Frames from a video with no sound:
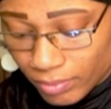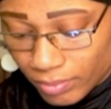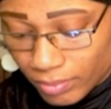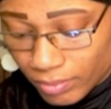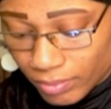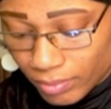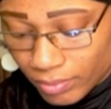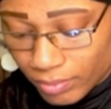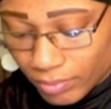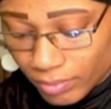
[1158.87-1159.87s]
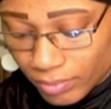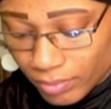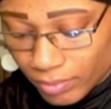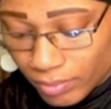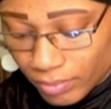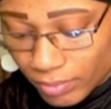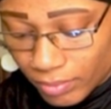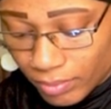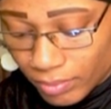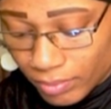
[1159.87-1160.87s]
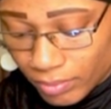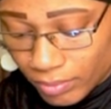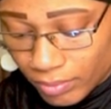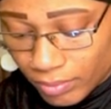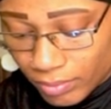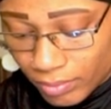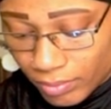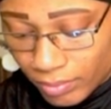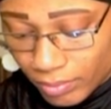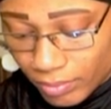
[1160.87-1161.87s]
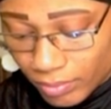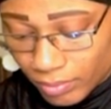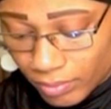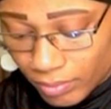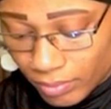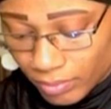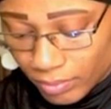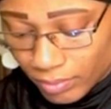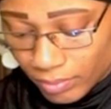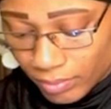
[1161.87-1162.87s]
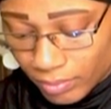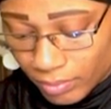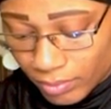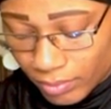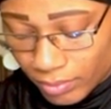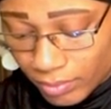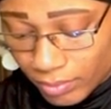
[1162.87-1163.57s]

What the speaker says: (not speaking)